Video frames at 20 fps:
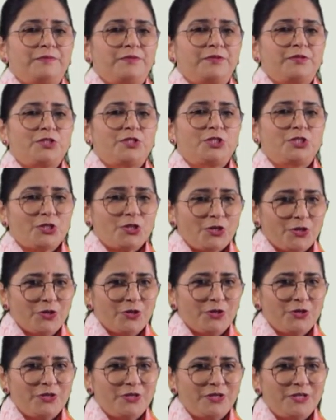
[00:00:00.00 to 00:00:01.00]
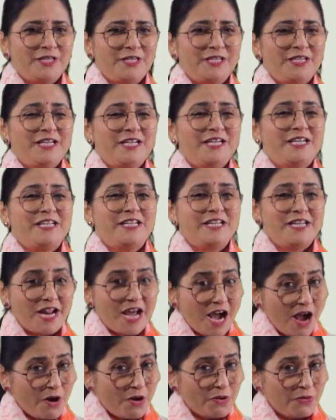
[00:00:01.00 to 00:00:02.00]
So,
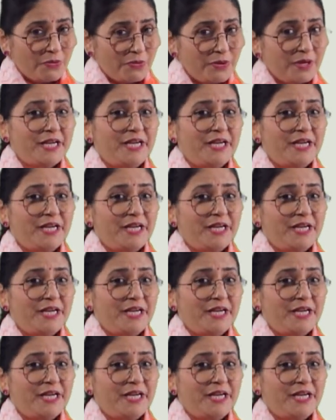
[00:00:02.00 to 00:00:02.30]
now